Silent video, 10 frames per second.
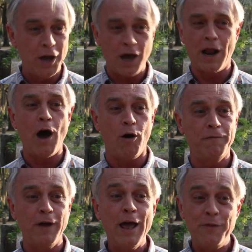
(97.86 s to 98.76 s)
cut
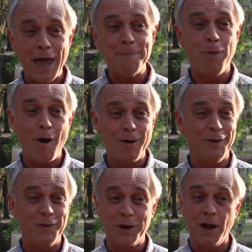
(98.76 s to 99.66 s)
off that part
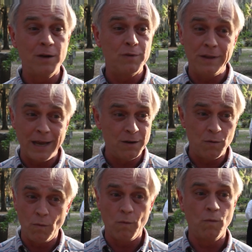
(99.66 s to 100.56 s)
of the country that
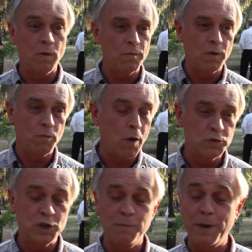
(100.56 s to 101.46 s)

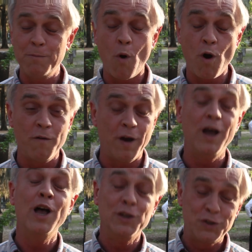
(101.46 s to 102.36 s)
wants to be more of
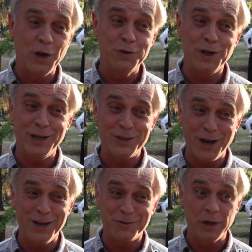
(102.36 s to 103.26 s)
a socialist
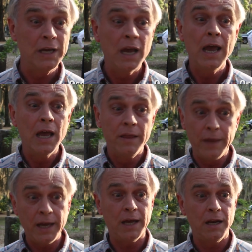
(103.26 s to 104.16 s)
country,
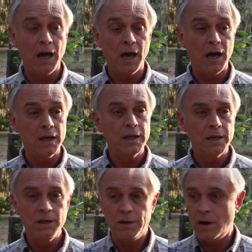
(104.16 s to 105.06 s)
then,
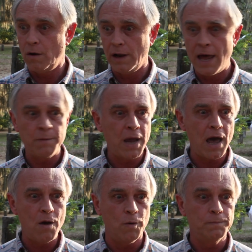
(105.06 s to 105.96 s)
you know, let them
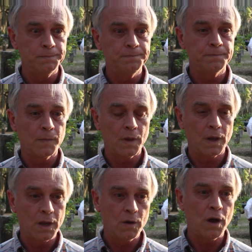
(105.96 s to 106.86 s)
go.
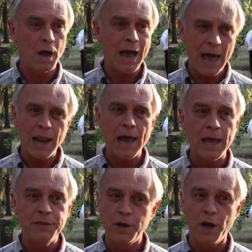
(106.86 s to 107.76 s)
Mm-hmm. I
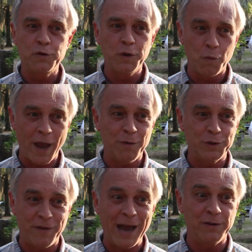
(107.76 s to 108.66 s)
like the country the way it
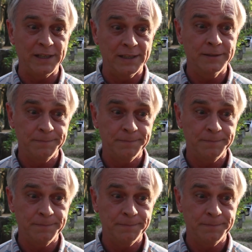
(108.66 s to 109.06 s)
was founded.